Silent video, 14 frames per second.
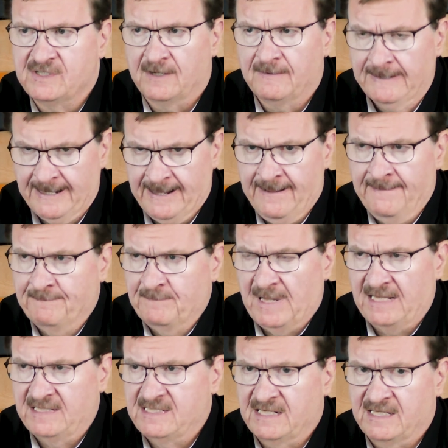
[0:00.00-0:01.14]
So
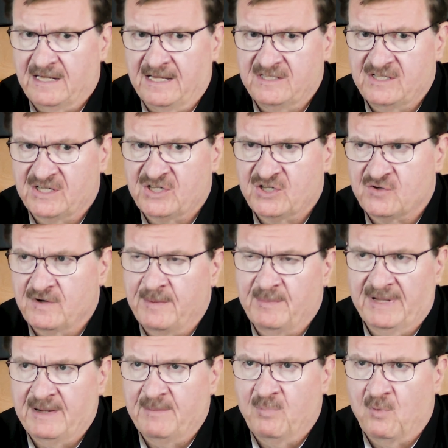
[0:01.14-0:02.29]
it's
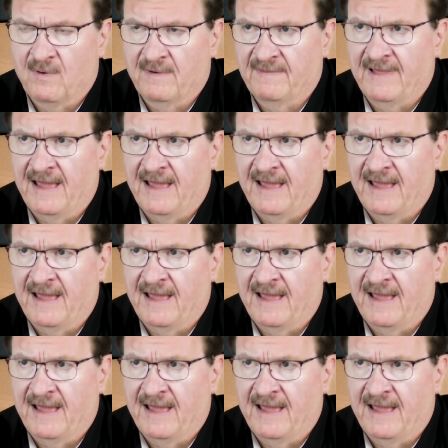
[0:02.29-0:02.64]
extremely important